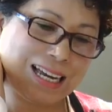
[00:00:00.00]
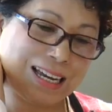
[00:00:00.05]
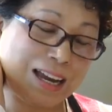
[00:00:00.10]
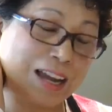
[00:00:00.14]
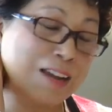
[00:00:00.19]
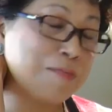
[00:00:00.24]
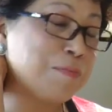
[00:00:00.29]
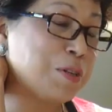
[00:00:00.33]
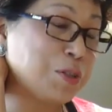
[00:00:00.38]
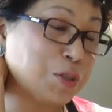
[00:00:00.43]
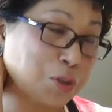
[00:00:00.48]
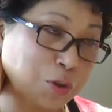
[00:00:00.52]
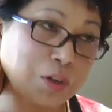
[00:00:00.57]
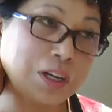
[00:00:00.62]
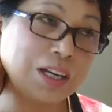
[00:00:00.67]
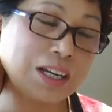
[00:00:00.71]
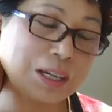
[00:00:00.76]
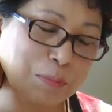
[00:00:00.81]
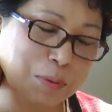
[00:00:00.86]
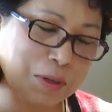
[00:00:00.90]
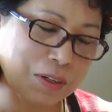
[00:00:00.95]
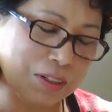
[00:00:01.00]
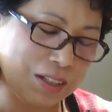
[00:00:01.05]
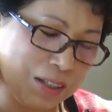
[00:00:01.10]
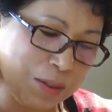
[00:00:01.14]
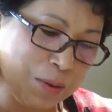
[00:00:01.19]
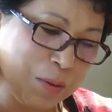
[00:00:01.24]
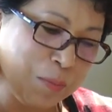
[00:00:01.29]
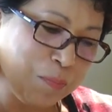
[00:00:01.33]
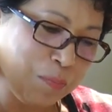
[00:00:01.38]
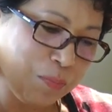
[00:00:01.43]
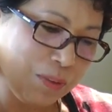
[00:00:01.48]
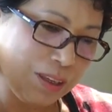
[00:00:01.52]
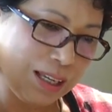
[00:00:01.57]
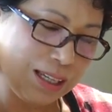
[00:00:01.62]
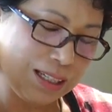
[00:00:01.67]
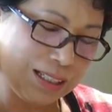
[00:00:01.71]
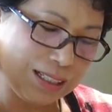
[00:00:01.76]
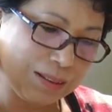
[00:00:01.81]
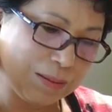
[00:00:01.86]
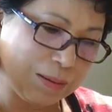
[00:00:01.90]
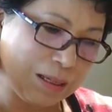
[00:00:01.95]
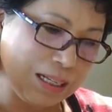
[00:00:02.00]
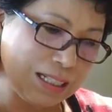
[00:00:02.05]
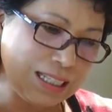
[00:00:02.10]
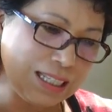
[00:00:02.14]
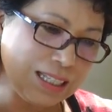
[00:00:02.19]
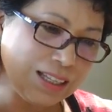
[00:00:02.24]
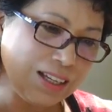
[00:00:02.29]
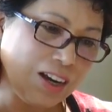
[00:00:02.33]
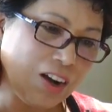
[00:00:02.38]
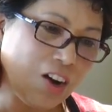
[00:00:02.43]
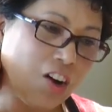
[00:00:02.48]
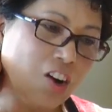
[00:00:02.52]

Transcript: I've been joking about it. Uh, I said,